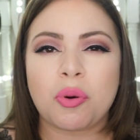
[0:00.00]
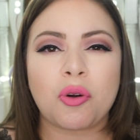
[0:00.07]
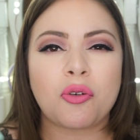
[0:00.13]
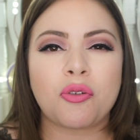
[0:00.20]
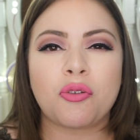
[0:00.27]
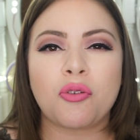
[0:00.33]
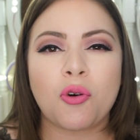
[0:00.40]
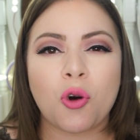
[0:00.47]

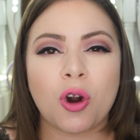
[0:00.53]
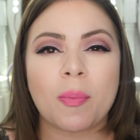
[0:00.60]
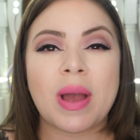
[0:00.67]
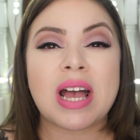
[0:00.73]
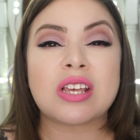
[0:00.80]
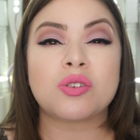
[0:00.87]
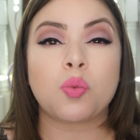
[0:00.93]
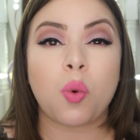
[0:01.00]

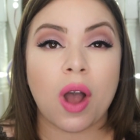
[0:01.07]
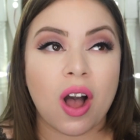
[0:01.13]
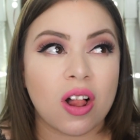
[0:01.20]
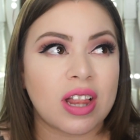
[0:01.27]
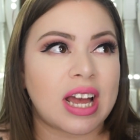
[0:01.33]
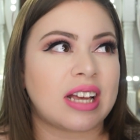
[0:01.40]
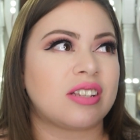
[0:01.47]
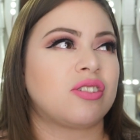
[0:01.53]
perform as
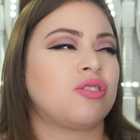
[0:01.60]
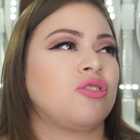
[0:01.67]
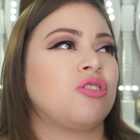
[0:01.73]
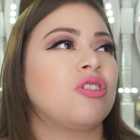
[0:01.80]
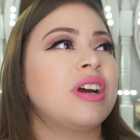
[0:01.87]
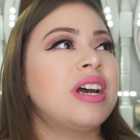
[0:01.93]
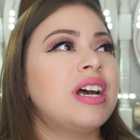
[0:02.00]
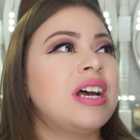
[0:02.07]
well as
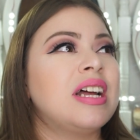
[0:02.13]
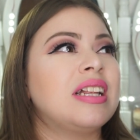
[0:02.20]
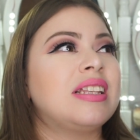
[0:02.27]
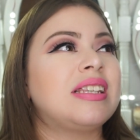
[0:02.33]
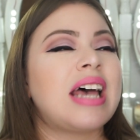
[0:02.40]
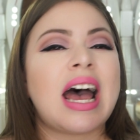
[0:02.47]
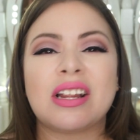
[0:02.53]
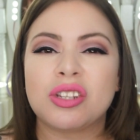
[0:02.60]
her
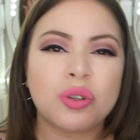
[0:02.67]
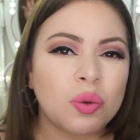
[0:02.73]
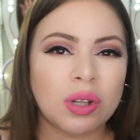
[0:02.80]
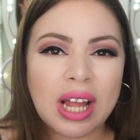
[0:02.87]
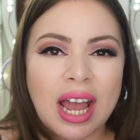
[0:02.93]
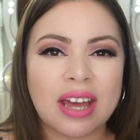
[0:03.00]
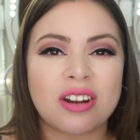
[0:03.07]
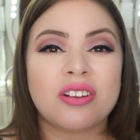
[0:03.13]
tattoo
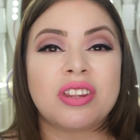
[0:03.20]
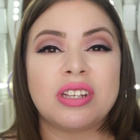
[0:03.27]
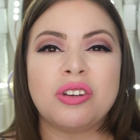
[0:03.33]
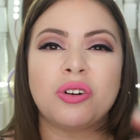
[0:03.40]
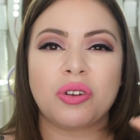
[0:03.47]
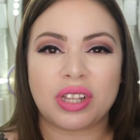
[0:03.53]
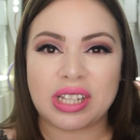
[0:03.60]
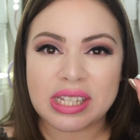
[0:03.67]
liner,
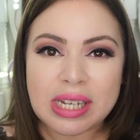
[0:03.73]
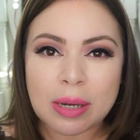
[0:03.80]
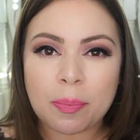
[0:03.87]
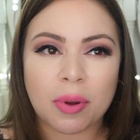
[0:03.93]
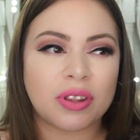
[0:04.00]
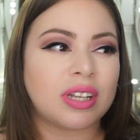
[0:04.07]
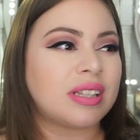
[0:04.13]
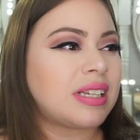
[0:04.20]
you know, the
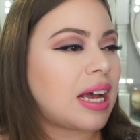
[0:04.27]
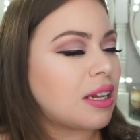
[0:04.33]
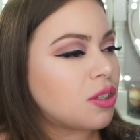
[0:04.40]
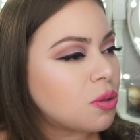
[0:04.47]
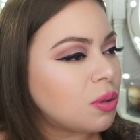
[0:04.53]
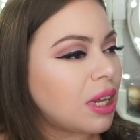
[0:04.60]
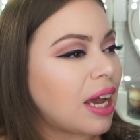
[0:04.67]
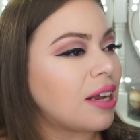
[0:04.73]
tip on the
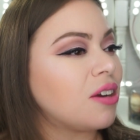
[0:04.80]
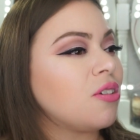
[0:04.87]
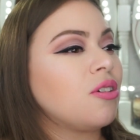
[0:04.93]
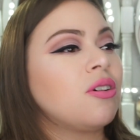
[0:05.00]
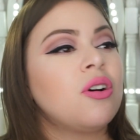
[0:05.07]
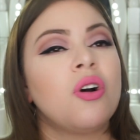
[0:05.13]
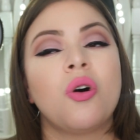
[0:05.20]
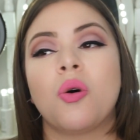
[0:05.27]
tattoo
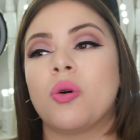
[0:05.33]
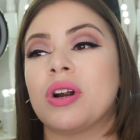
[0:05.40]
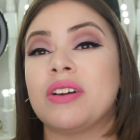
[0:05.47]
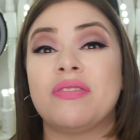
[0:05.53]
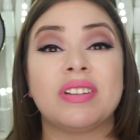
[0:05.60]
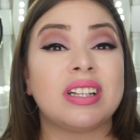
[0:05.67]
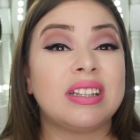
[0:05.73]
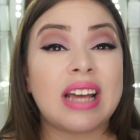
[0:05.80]
liner or
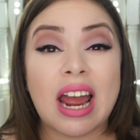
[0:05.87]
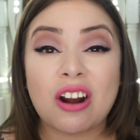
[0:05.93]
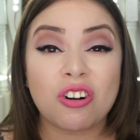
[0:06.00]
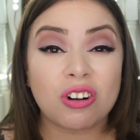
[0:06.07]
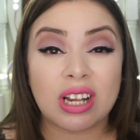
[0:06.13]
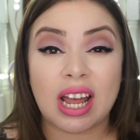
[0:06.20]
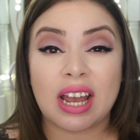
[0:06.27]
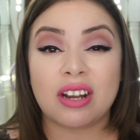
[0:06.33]
even the
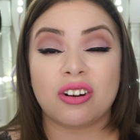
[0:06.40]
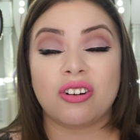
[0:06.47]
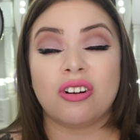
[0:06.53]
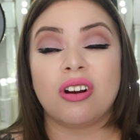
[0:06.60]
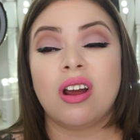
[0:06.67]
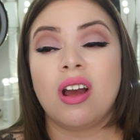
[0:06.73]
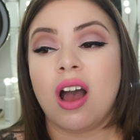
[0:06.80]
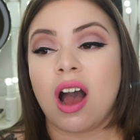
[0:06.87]
dagger
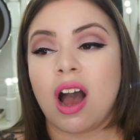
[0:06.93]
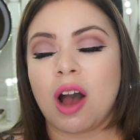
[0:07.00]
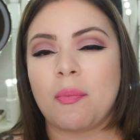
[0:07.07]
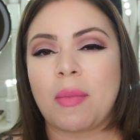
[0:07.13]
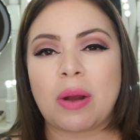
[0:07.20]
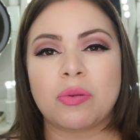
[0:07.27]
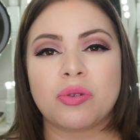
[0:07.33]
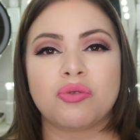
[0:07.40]
liner.
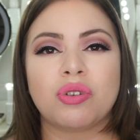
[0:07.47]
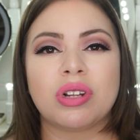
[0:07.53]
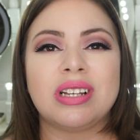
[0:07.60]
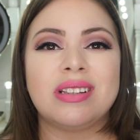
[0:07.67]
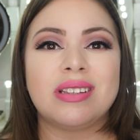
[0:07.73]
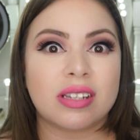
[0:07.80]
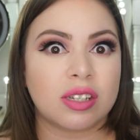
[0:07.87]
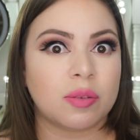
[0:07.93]
I was
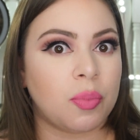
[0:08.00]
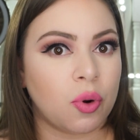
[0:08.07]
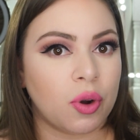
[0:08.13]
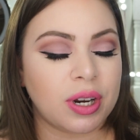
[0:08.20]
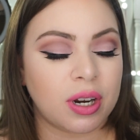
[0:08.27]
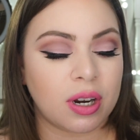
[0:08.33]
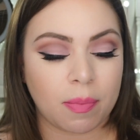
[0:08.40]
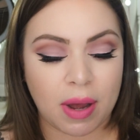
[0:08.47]
really
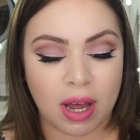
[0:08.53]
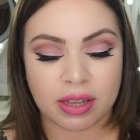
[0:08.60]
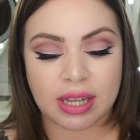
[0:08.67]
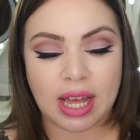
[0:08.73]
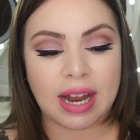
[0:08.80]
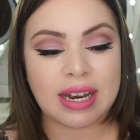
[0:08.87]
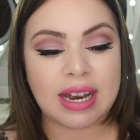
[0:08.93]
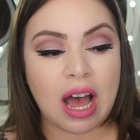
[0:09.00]
disappointed
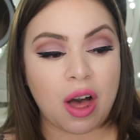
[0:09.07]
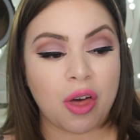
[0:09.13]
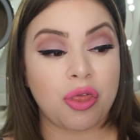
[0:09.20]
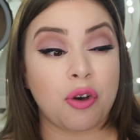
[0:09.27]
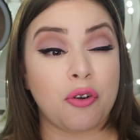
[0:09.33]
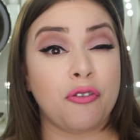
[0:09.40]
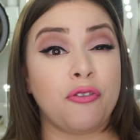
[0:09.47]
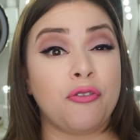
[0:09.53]
about that. Now,
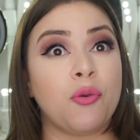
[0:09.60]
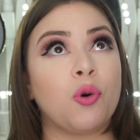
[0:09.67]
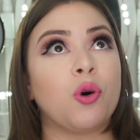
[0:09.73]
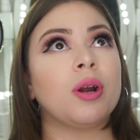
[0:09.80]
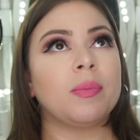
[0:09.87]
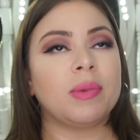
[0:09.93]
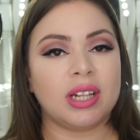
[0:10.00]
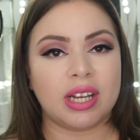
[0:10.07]
the
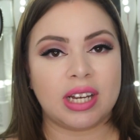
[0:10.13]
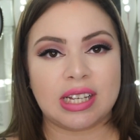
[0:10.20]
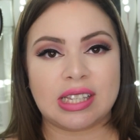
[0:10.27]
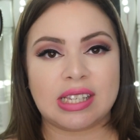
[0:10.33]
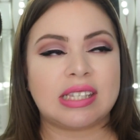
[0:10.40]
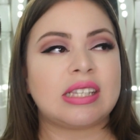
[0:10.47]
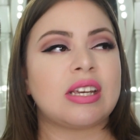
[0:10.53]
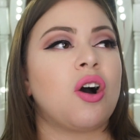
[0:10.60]
formula
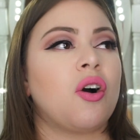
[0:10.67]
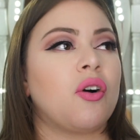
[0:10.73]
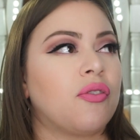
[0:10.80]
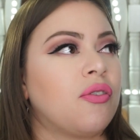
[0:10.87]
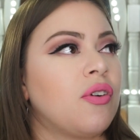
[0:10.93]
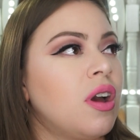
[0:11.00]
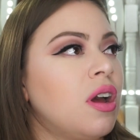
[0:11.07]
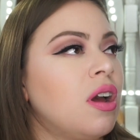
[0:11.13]

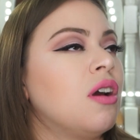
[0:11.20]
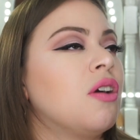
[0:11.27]
itself,